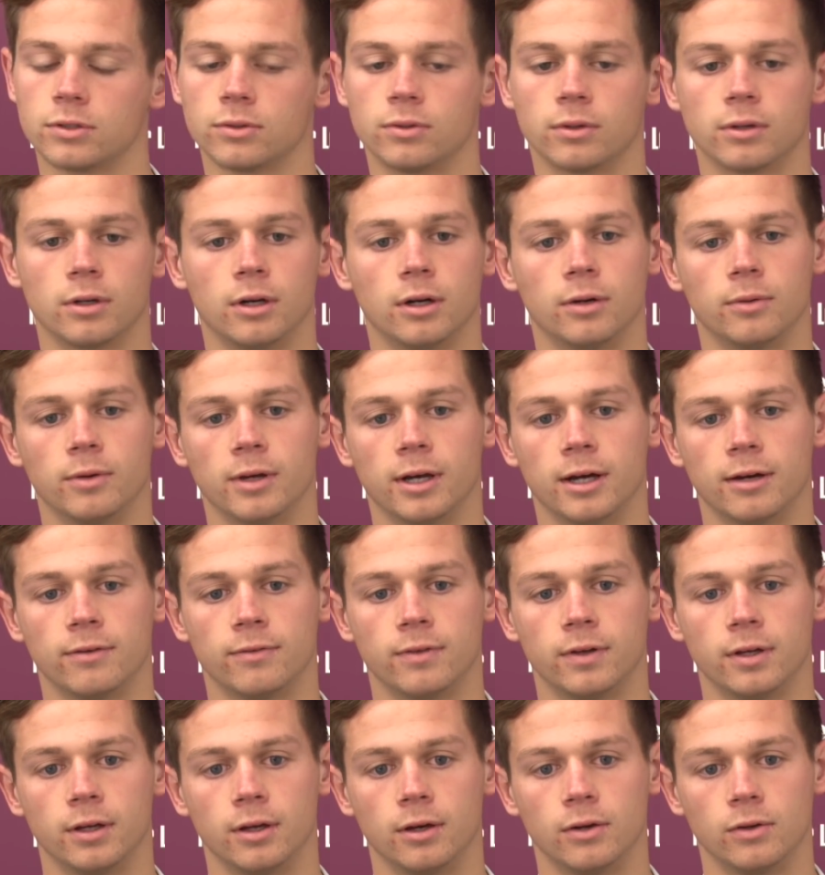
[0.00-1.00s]
squad like we
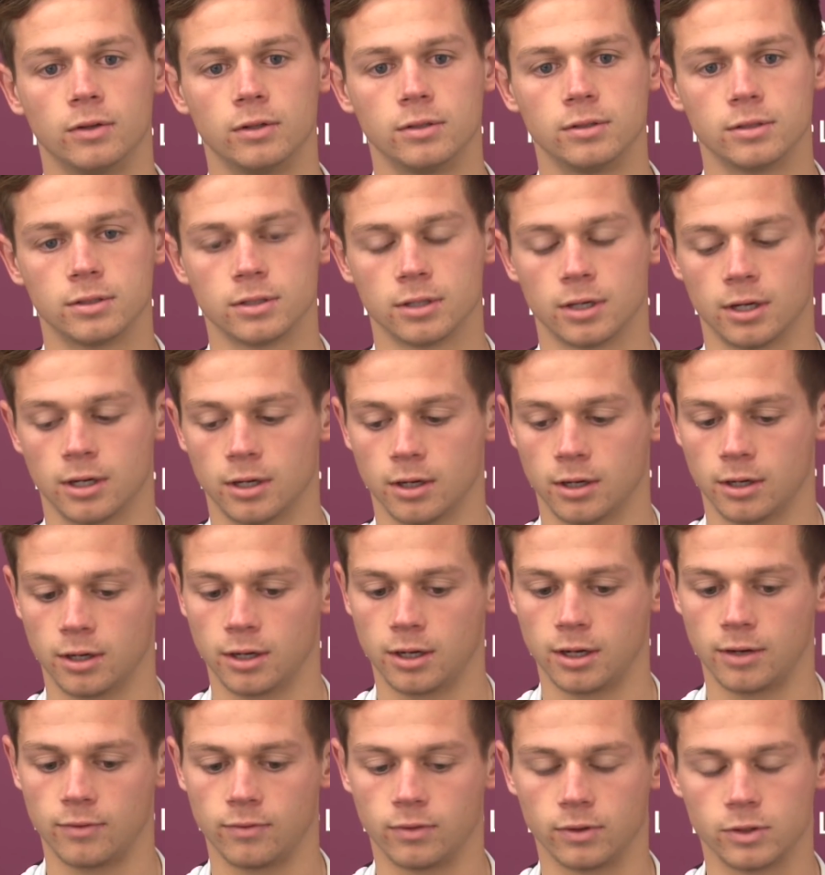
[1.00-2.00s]
have here and
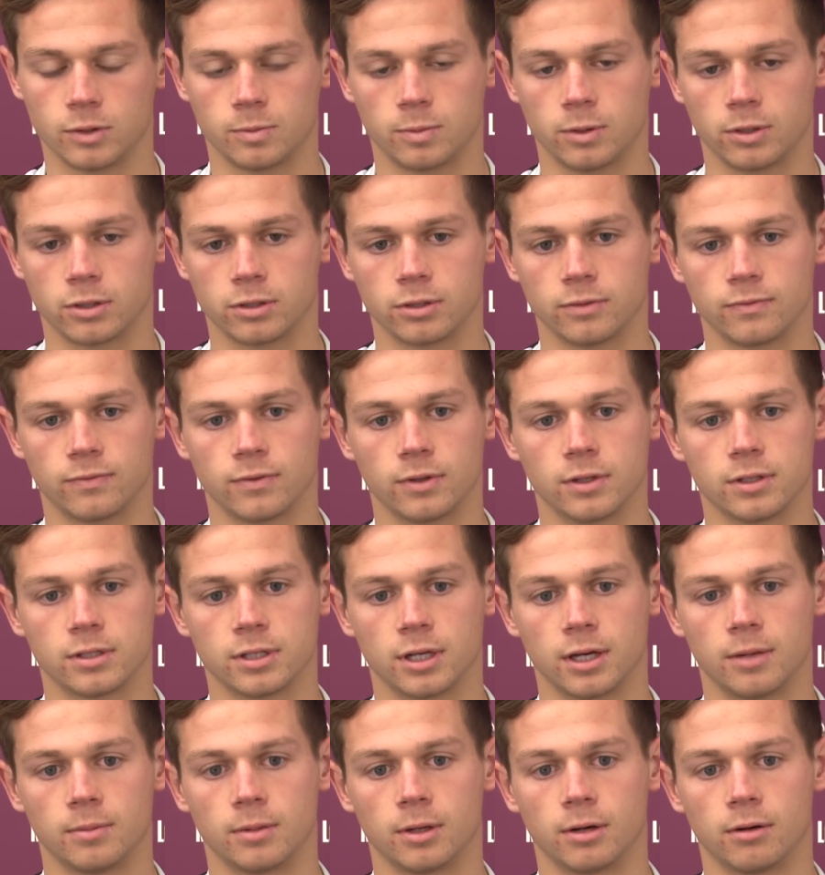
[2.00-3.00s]
everyone's pushing for the
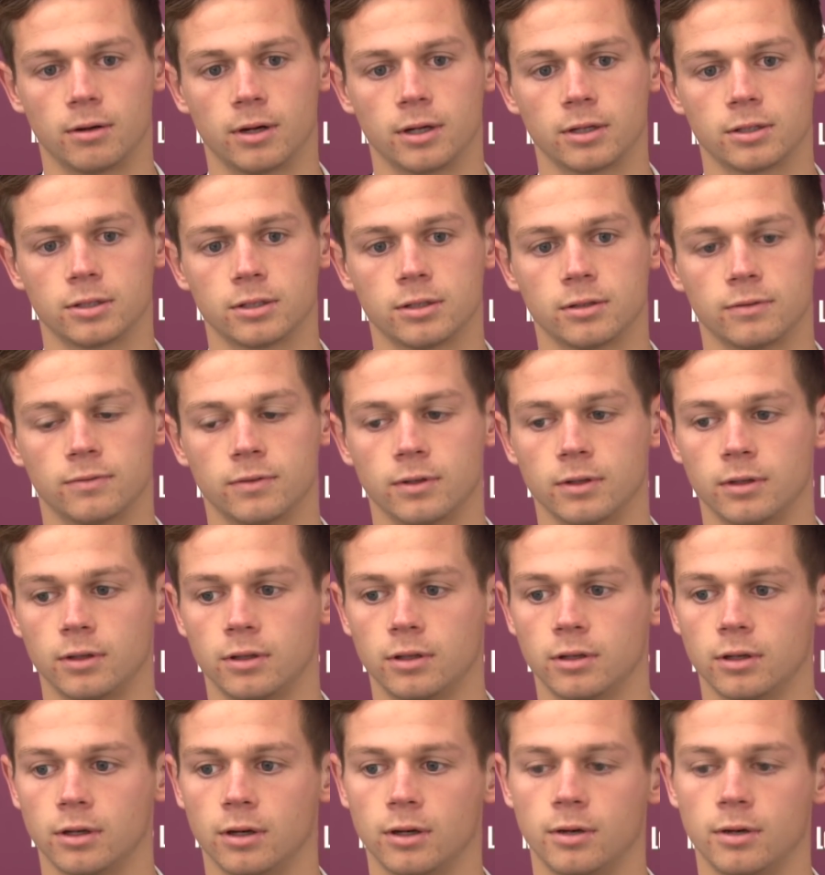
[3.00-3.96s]
same direction, I think